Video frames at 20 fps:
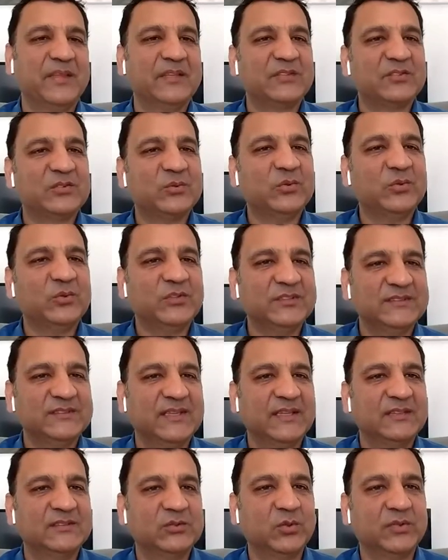schools
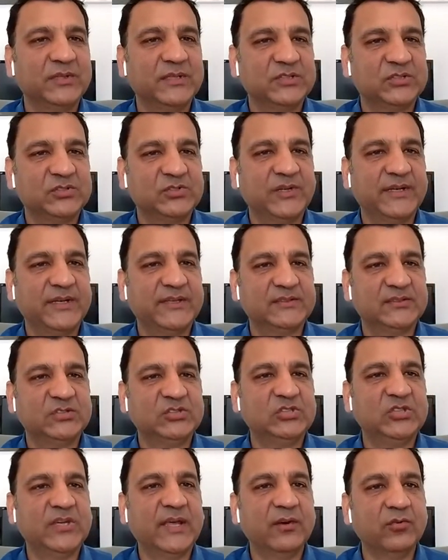and school districts,
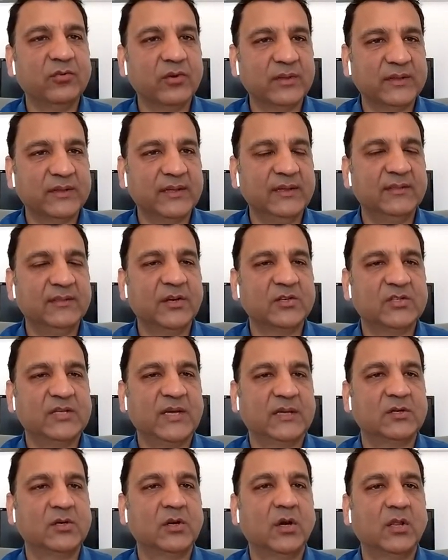generally, their
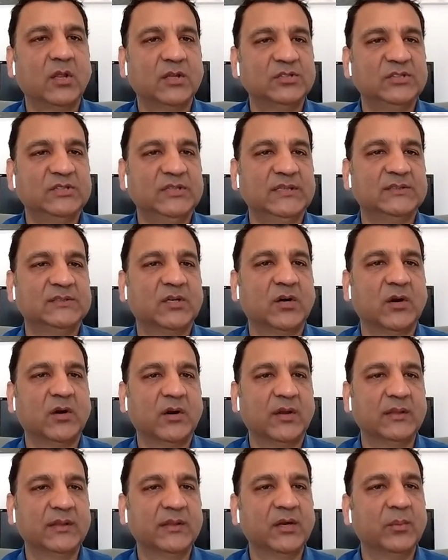technologies are
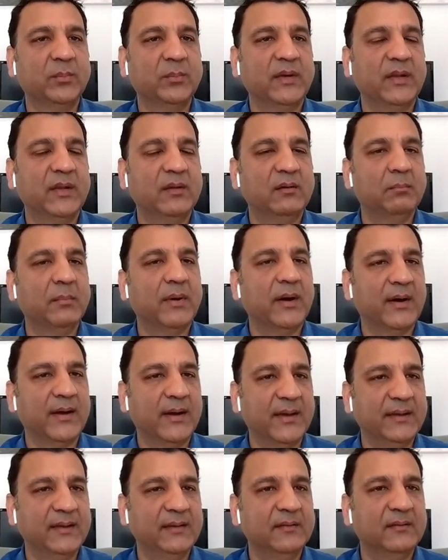a little bit
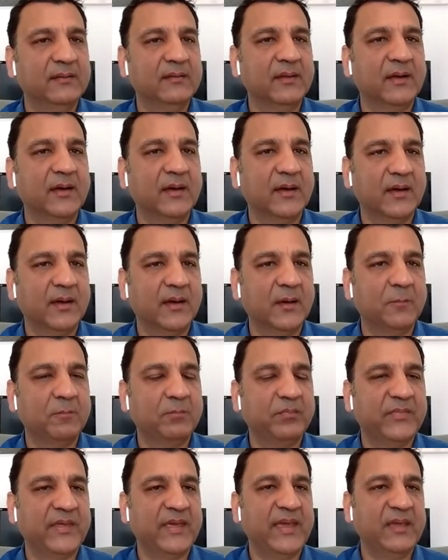behind the
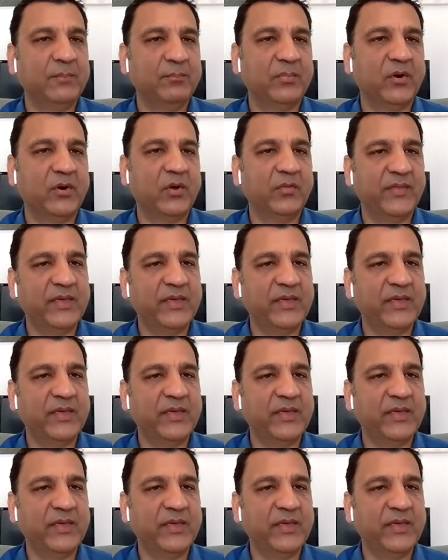8 ball.